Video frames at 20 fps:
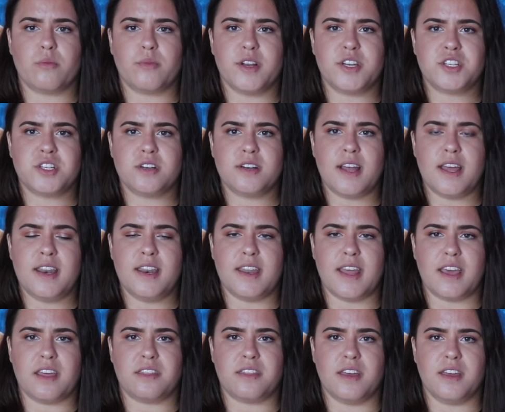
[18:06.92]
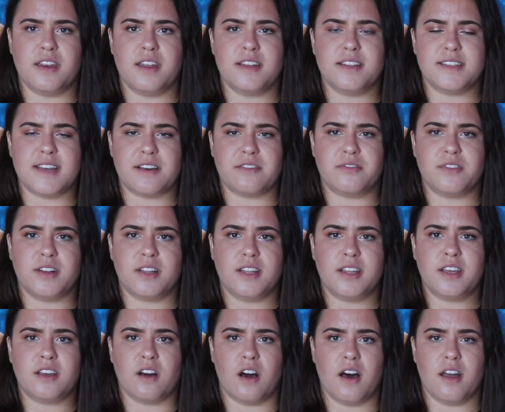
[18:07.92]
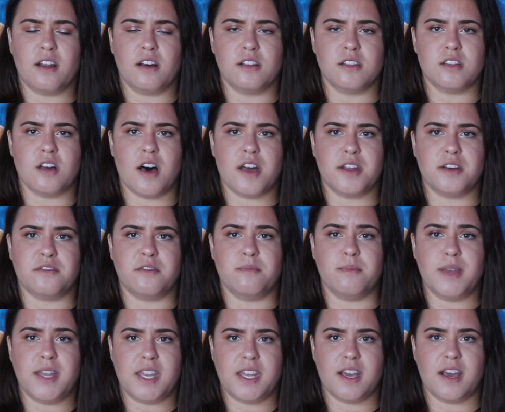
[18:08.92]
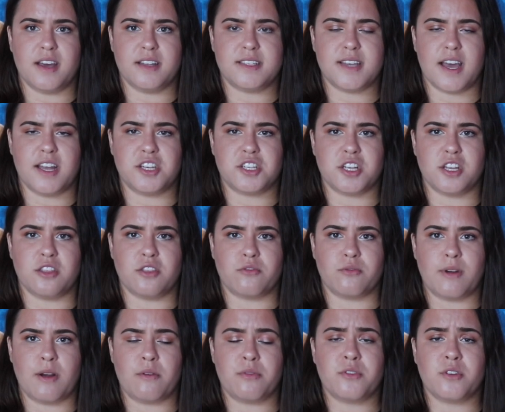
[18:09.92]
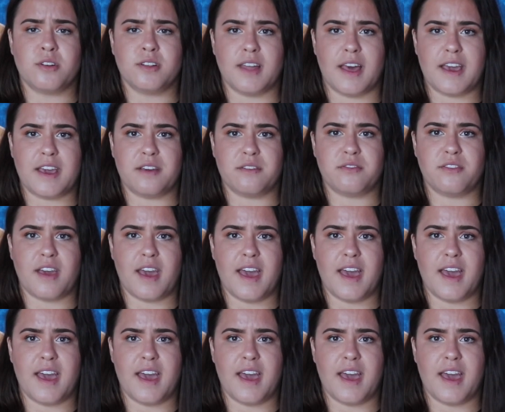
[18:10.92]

Richard and Nathan definitely got a lot of media attention throughout their life